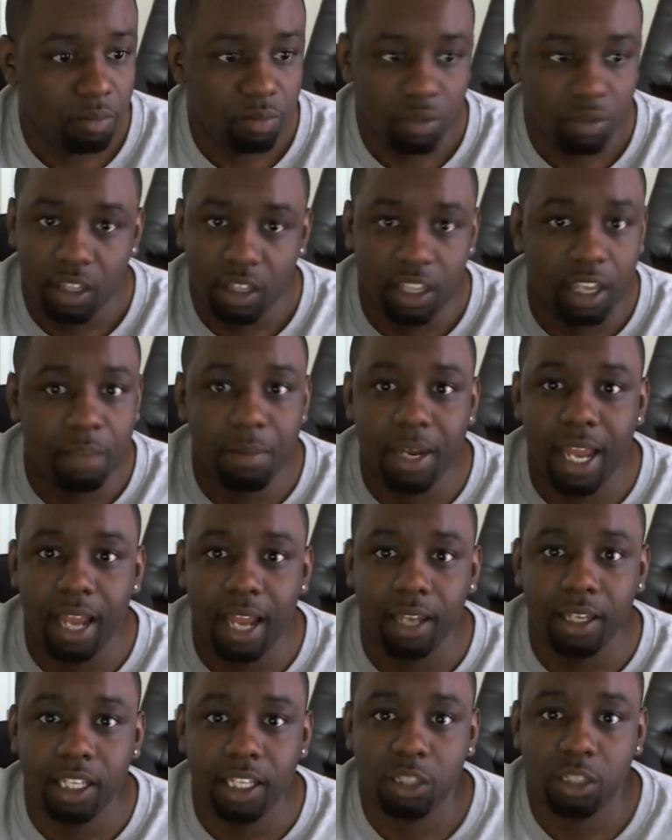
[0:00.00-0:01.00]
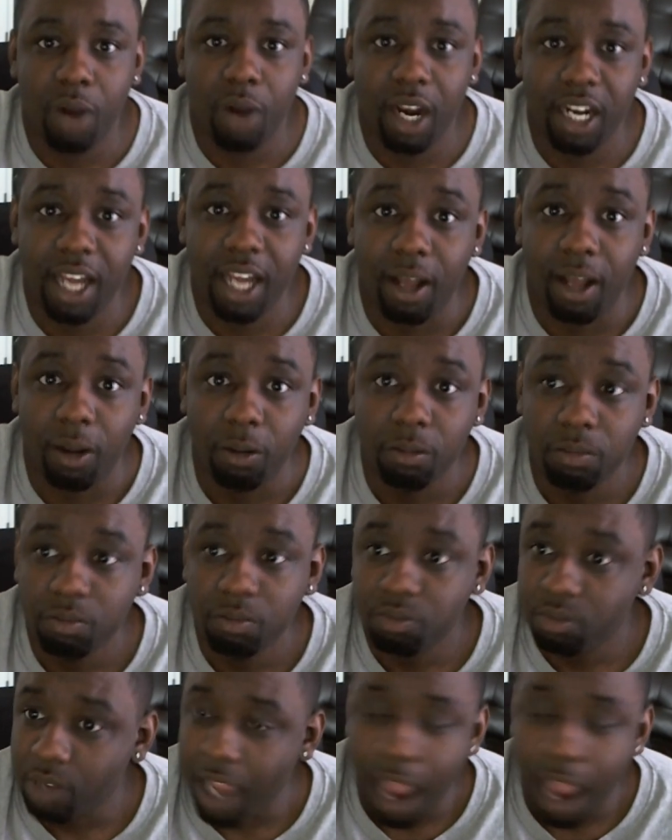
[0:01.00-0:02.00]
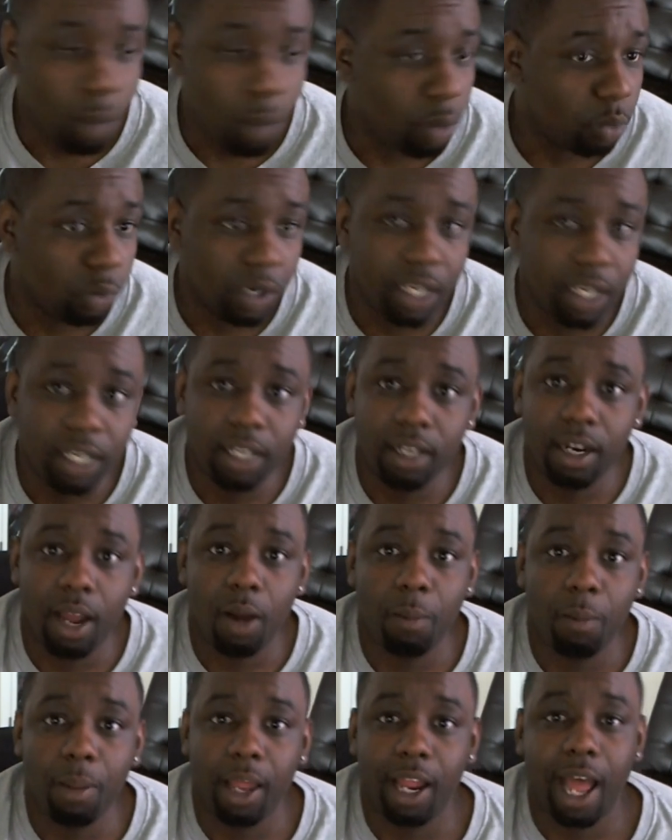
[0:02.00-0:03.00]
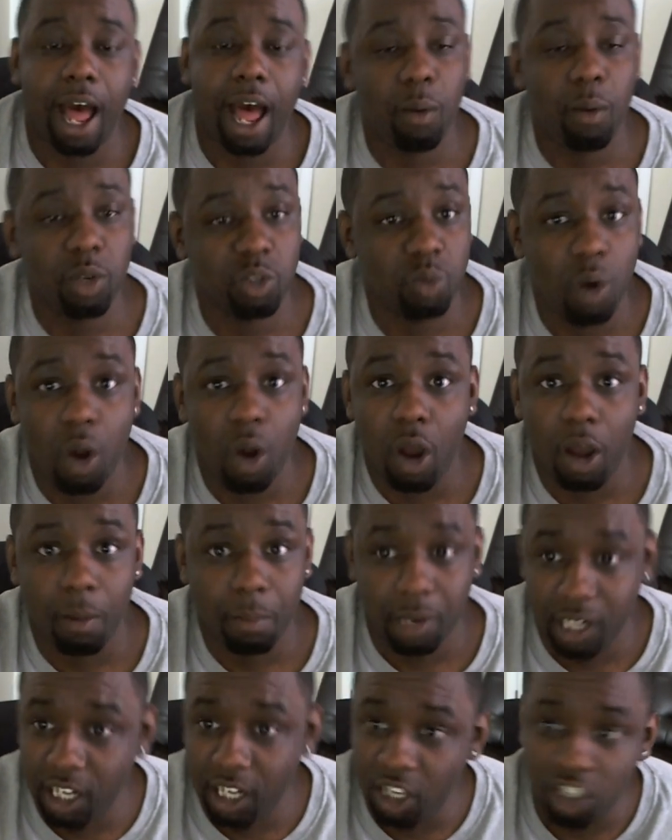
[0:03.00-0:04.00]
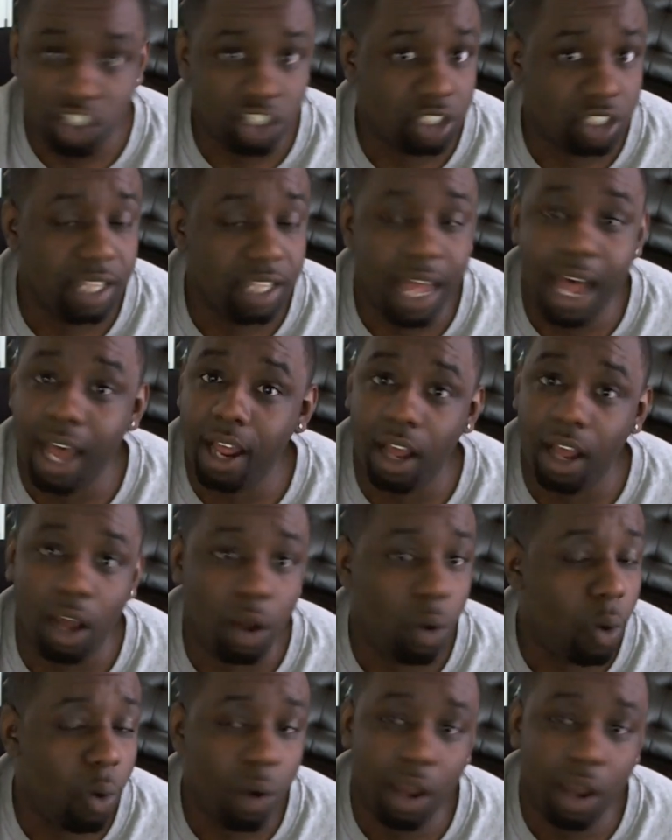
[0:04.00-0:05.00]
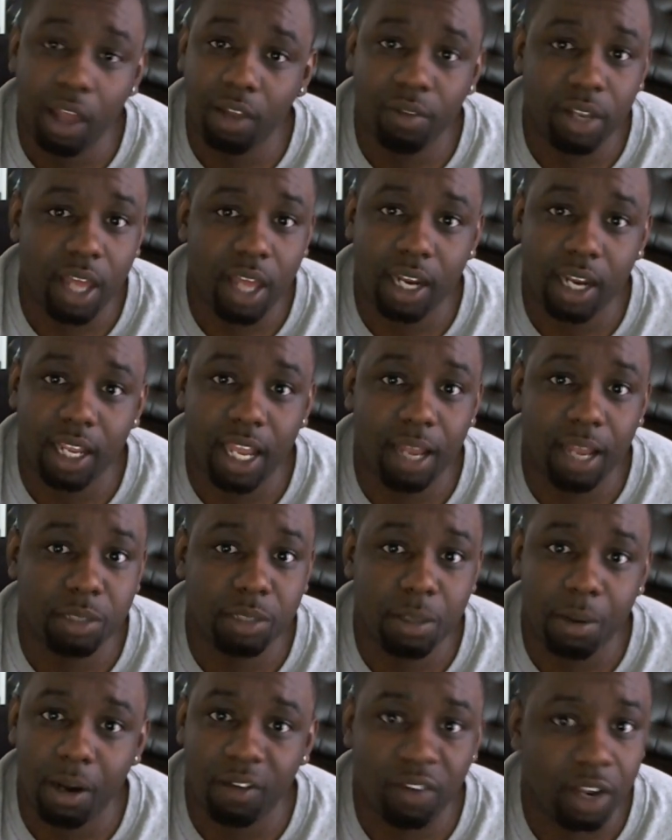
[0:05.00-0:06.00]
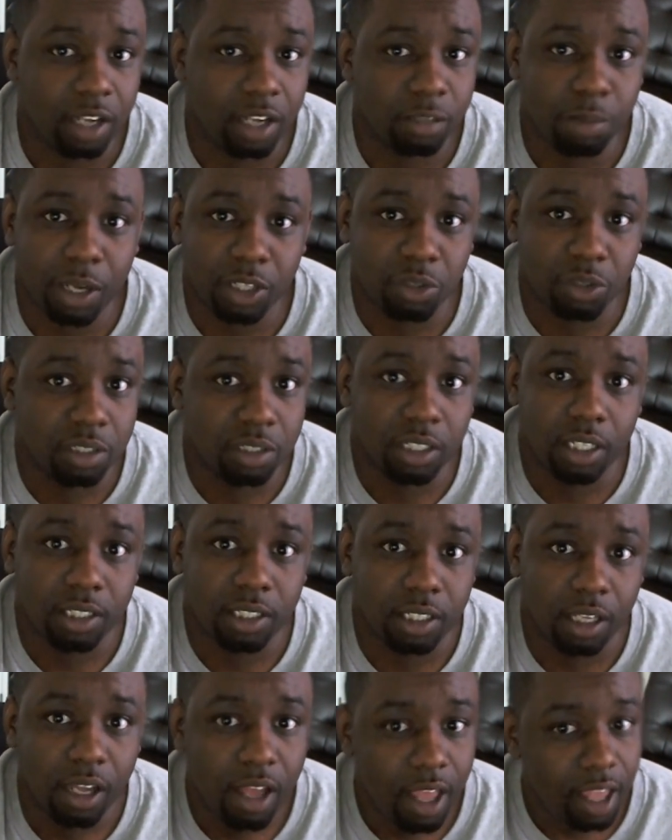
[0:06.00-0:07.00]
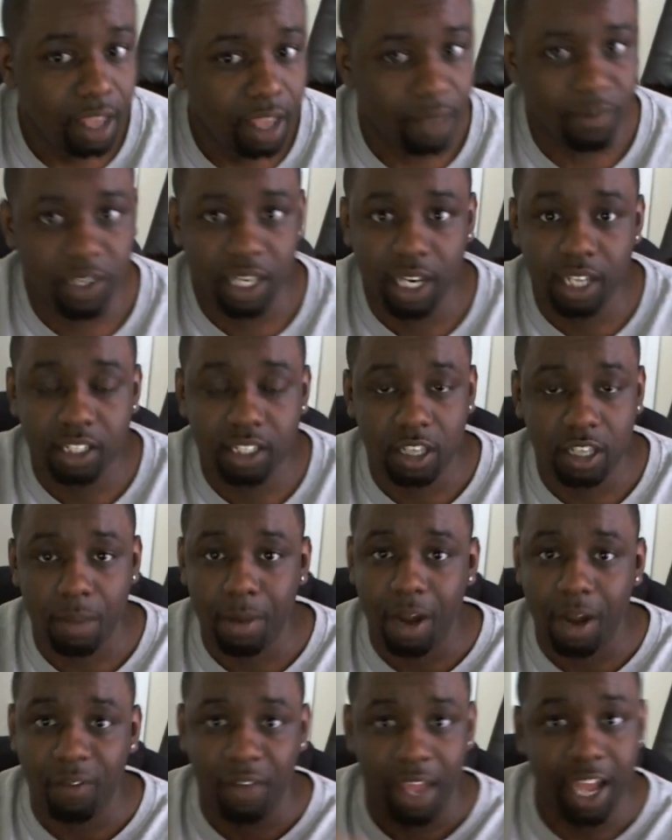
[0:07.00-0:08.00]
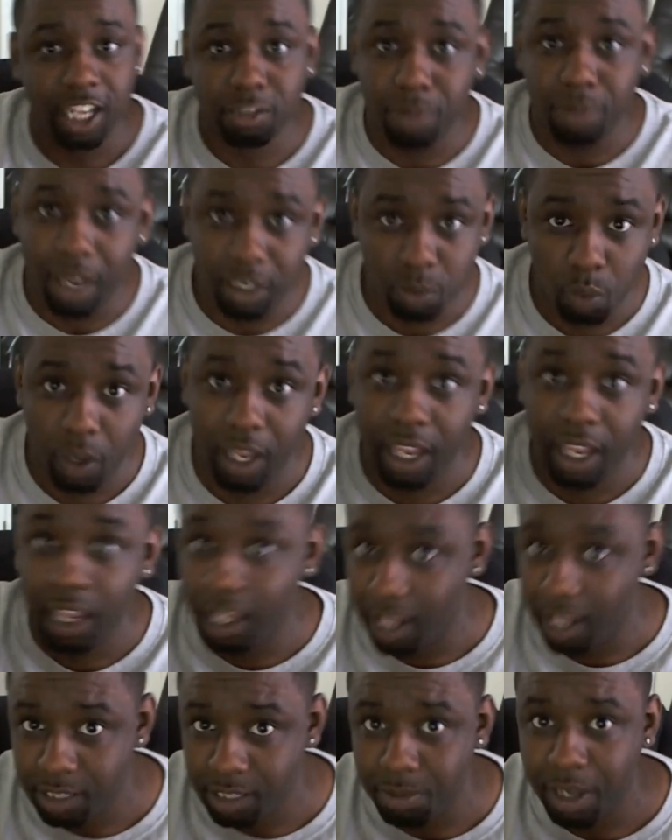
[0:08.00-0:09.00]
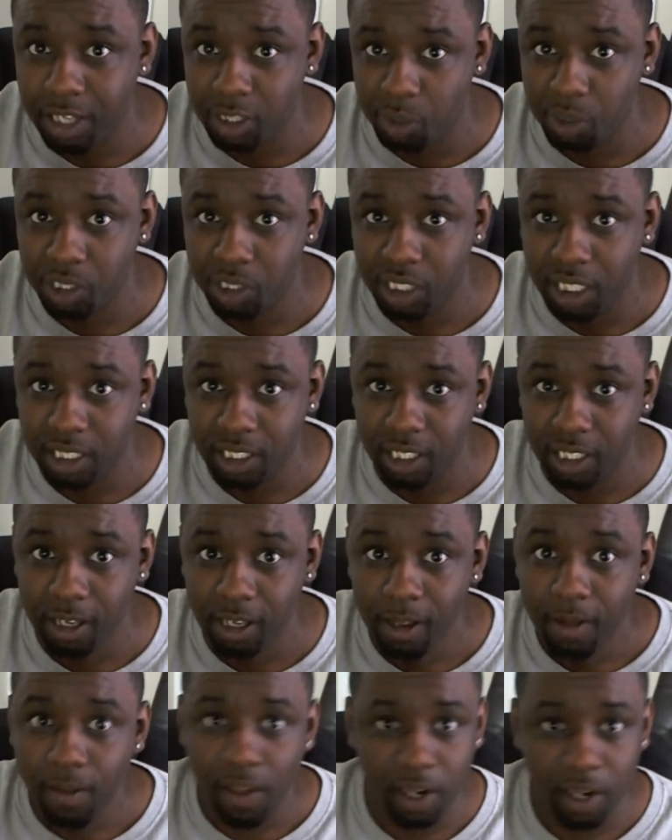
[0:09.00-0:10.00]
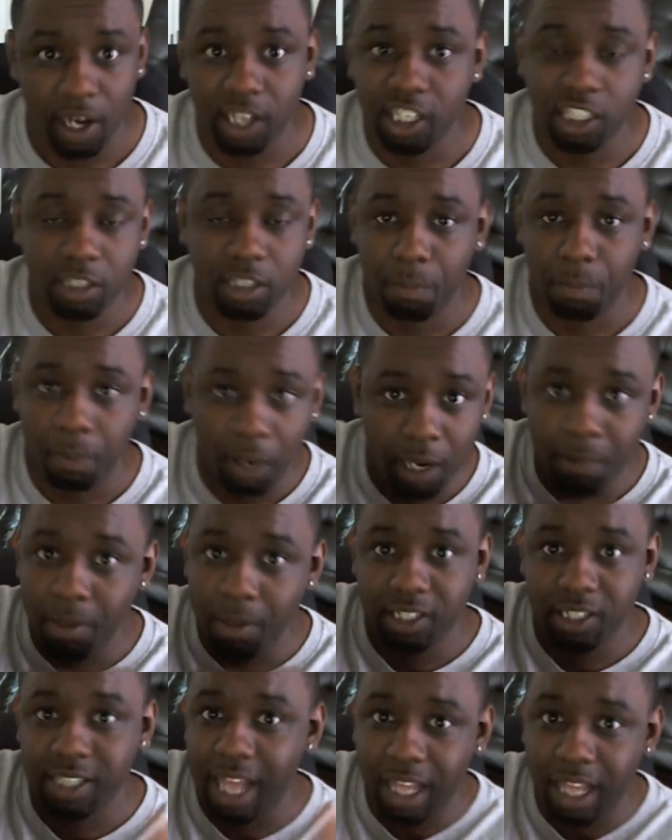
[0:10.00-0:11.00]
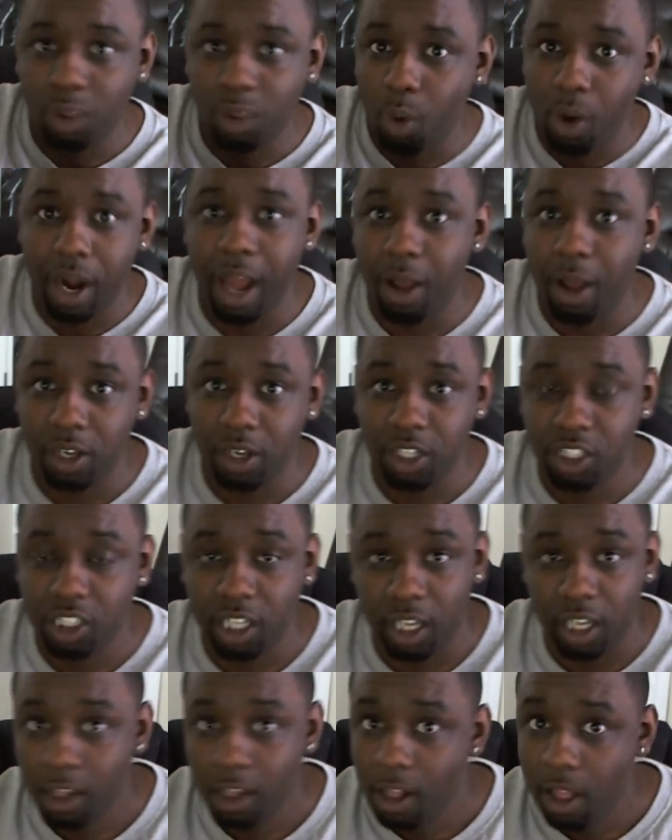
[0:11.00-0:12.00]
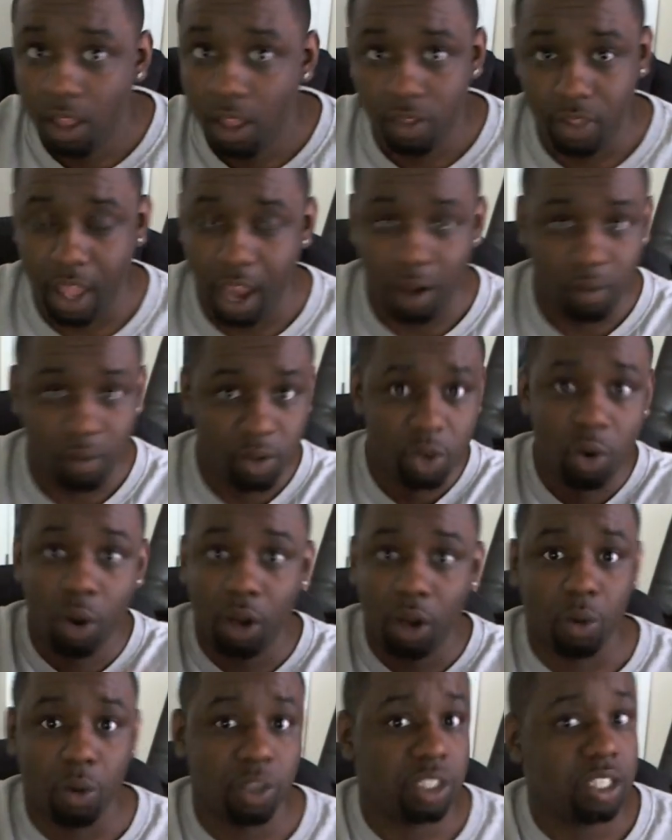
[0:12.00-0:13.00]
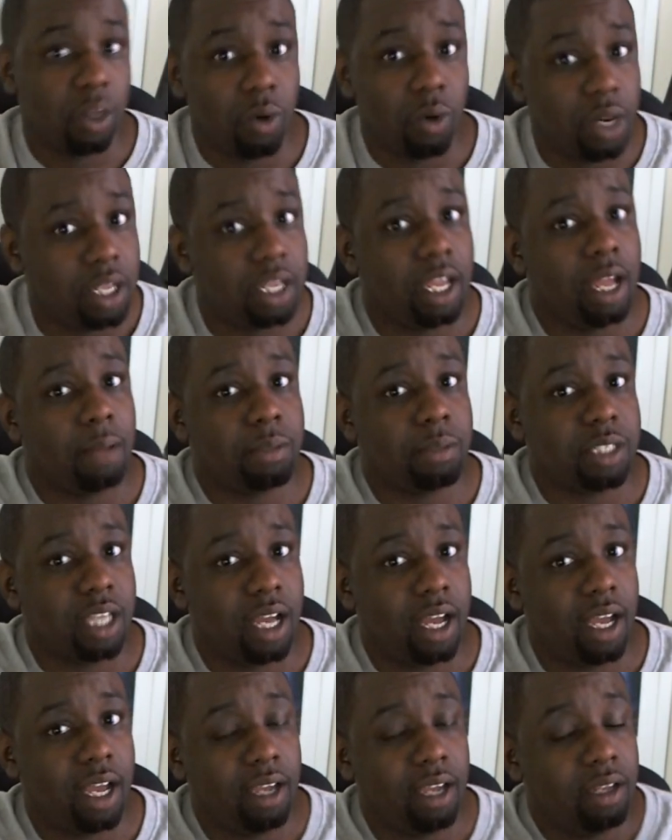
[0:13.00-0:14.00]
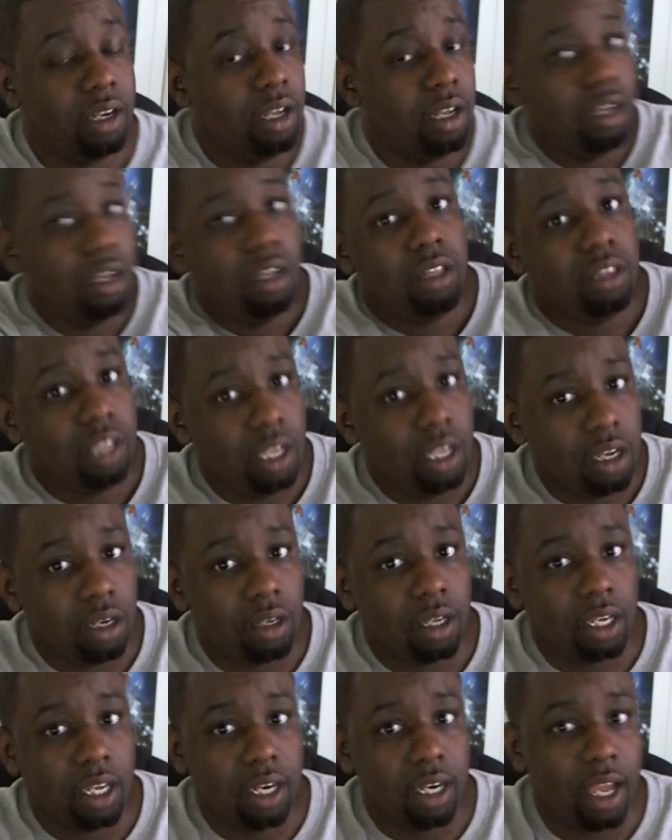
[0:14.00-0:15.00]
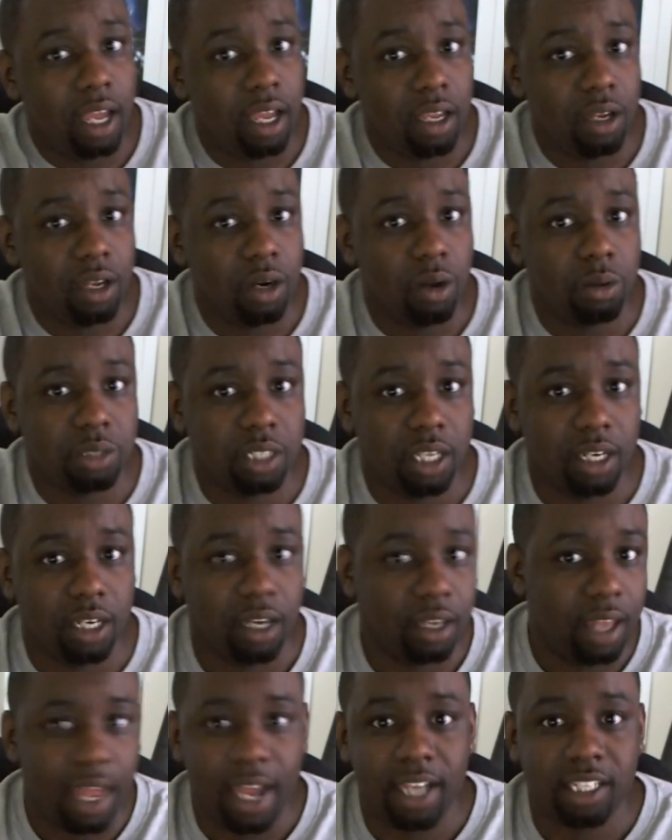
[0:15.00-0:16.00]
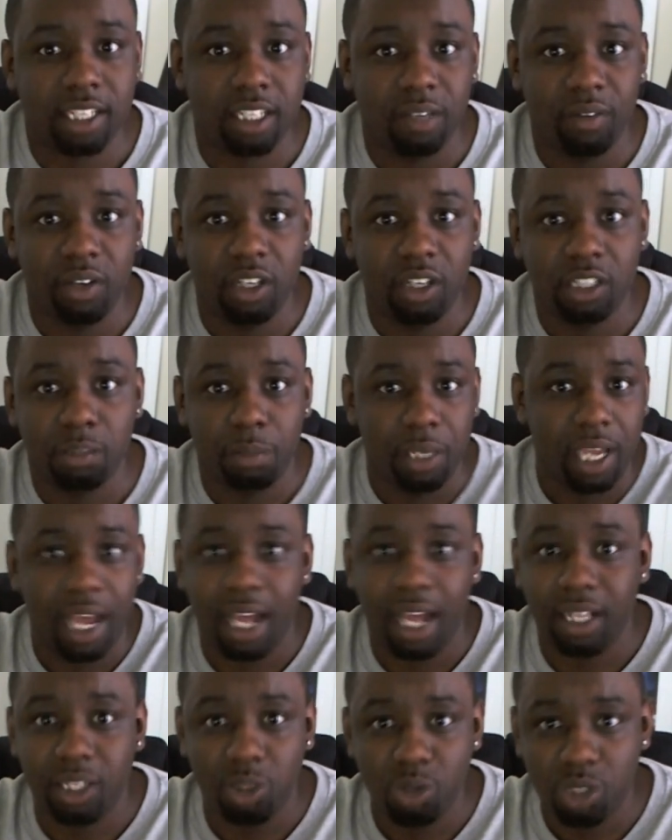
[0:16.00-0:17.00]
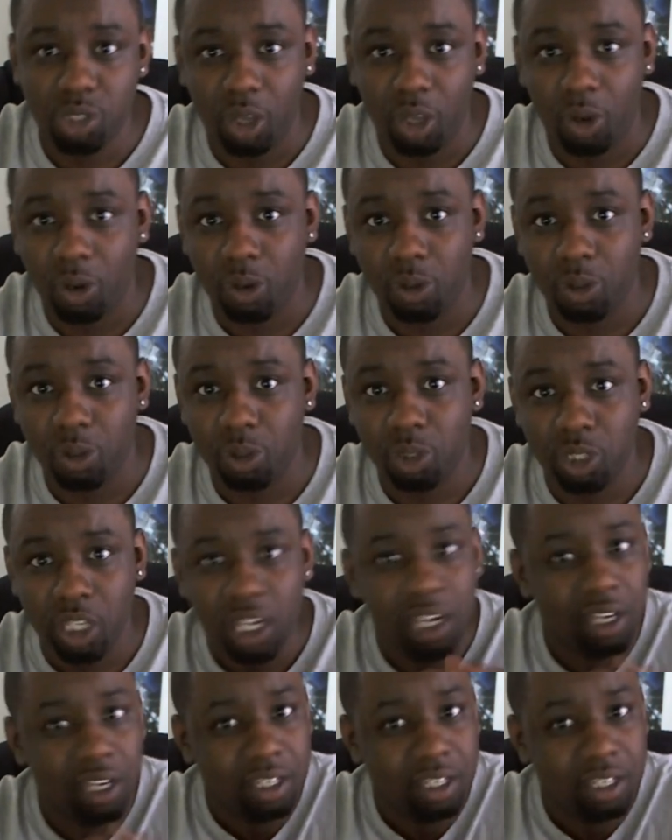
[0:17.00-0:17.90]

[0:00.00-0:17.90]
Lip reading: Give me that list right now. I will read it and I'll be like, I was wrong. But there's not a whole hell of a lot of games coming out for Xbox 360. If it is, it's coming out for Xbox One and Xbox 360, and they're just pretty much not throwing out good shit. Now, if you go on a Sony camp side, then you're looking at, you know what I'm saying, The Last of Us, Beyond Two Souls.